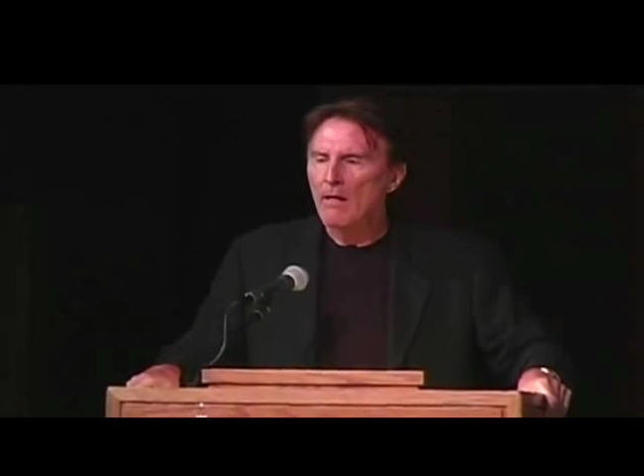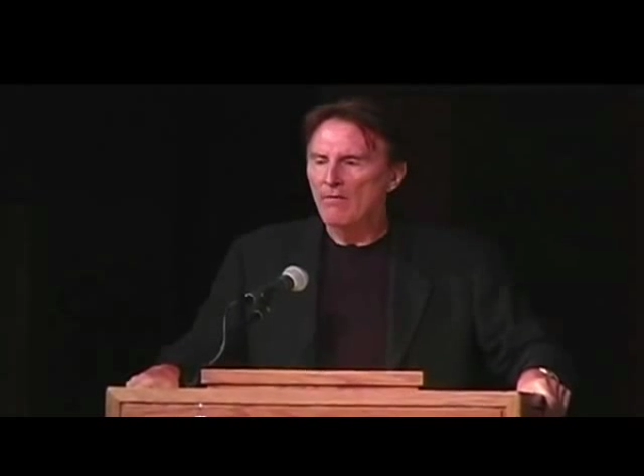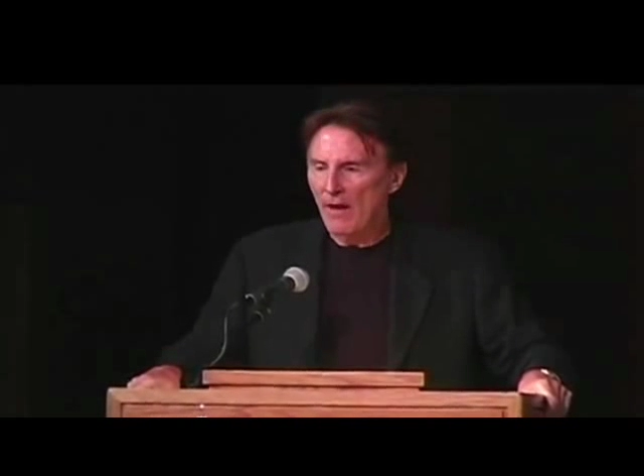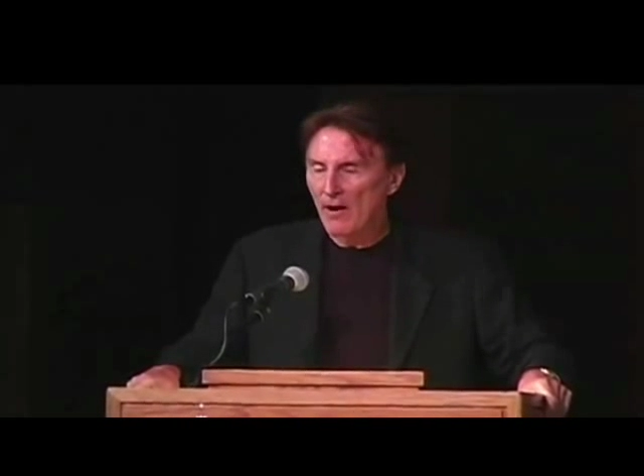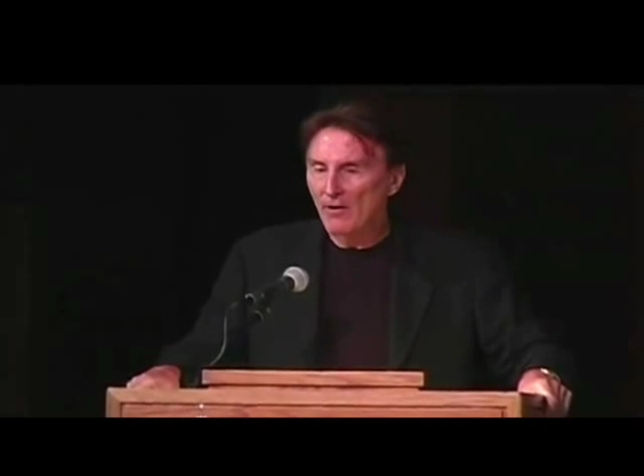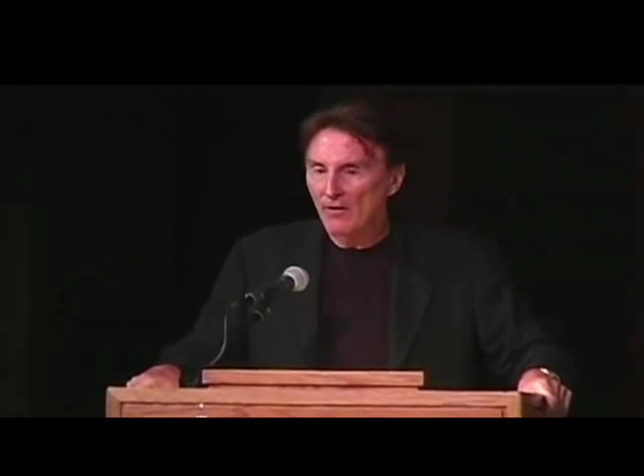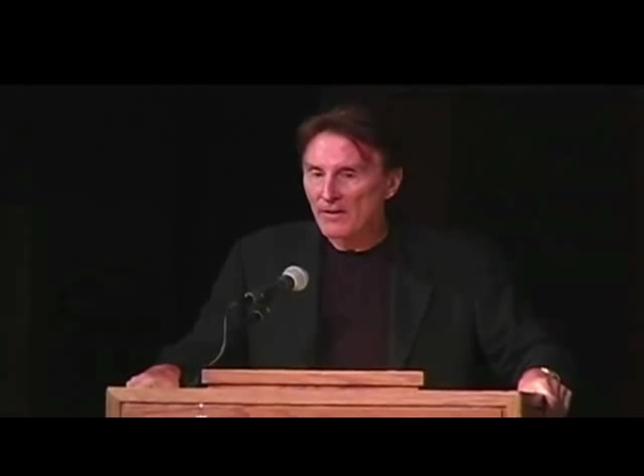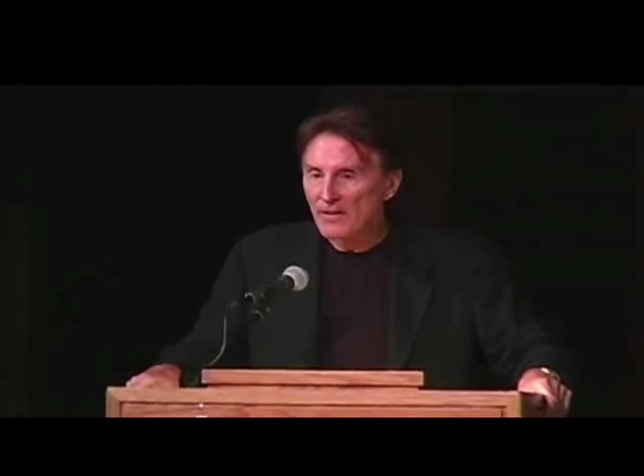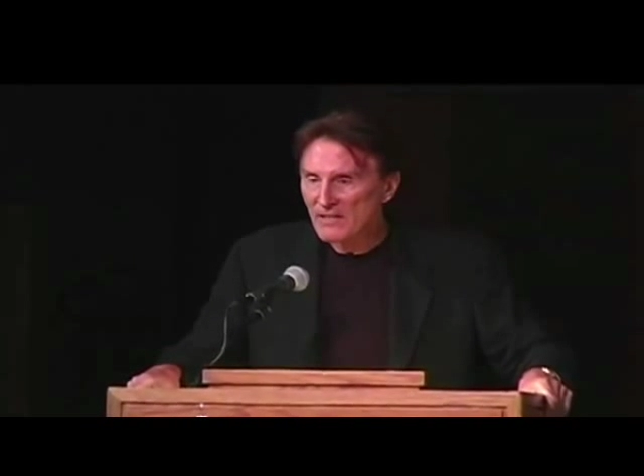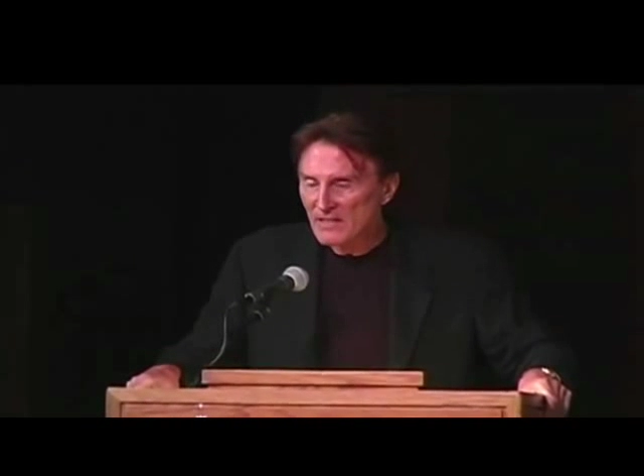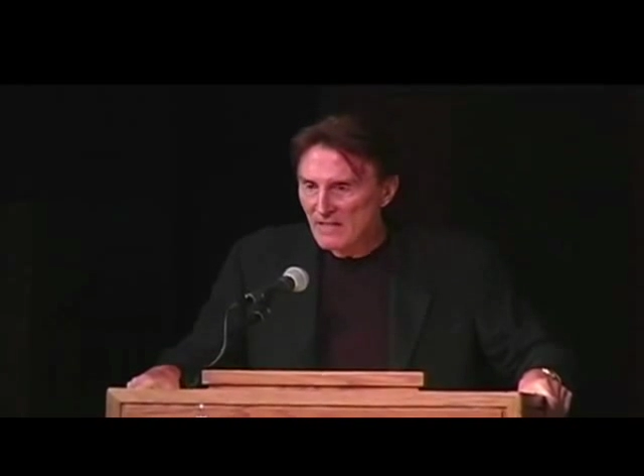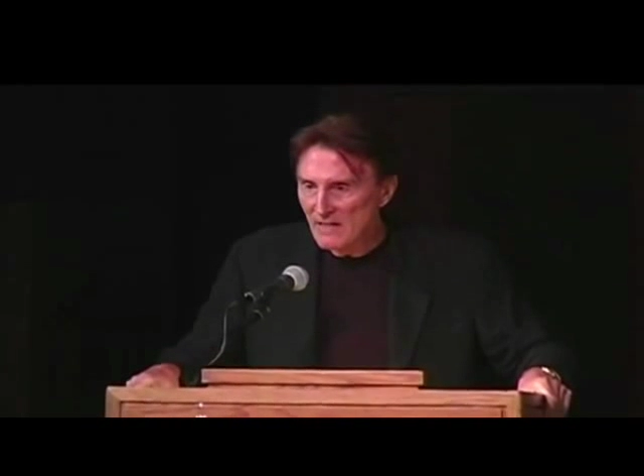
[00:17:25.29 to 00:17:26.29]
They're the
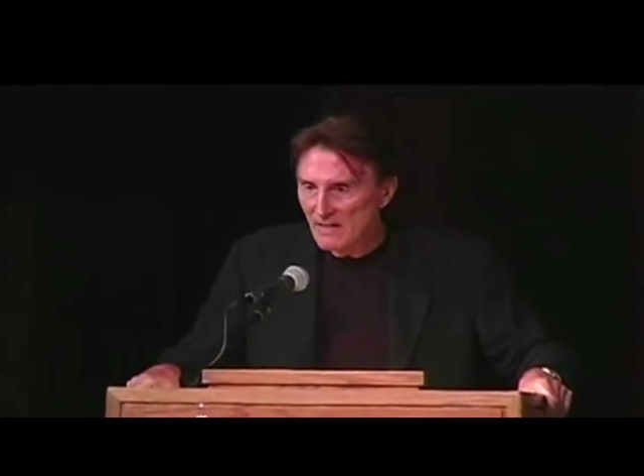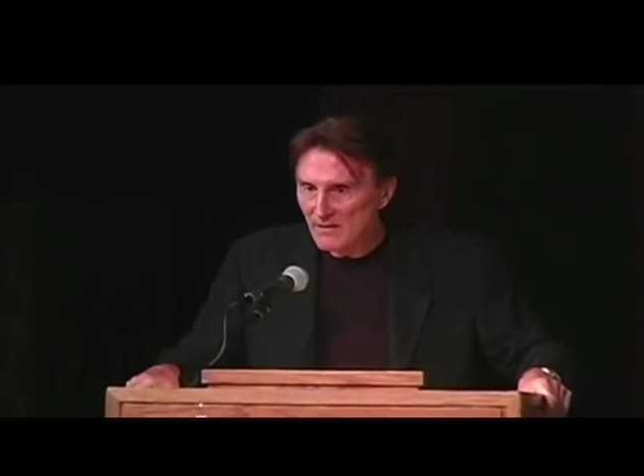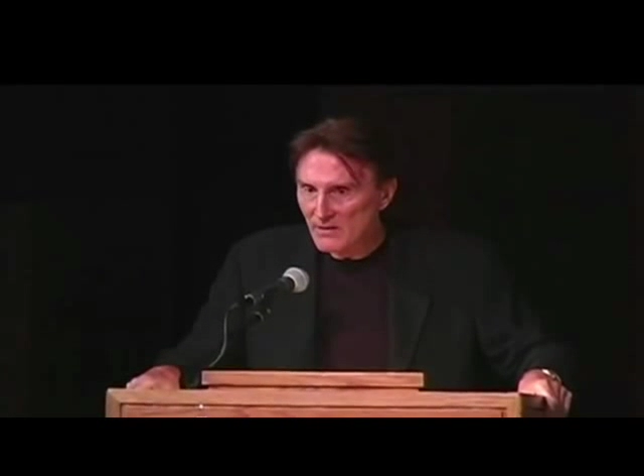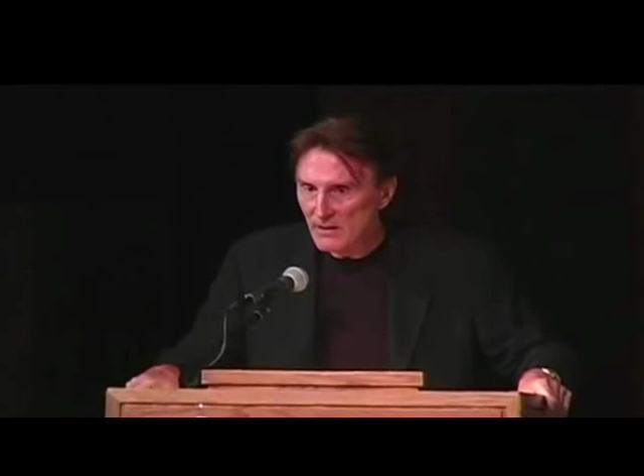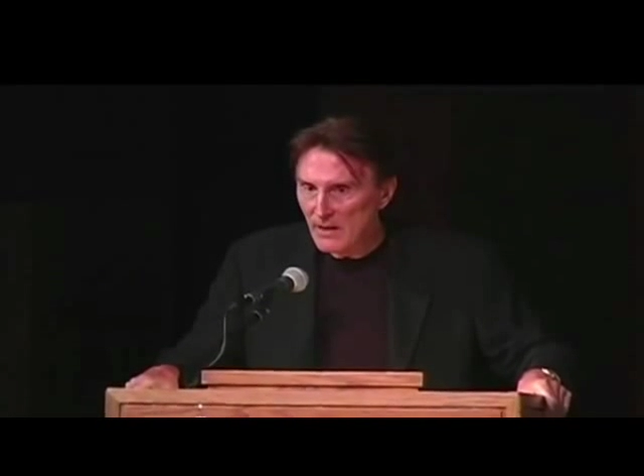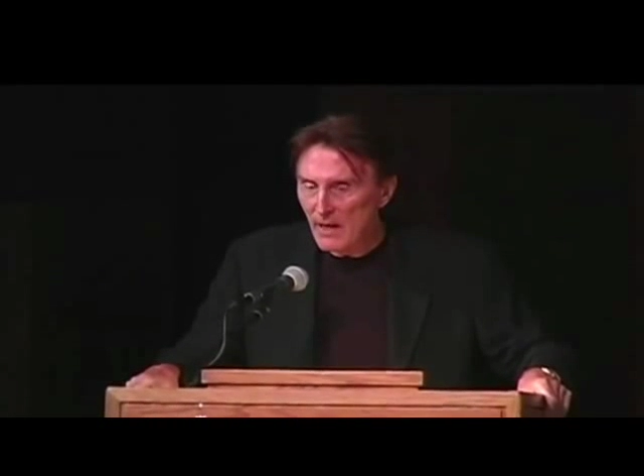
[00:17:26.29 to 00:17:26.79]
disease,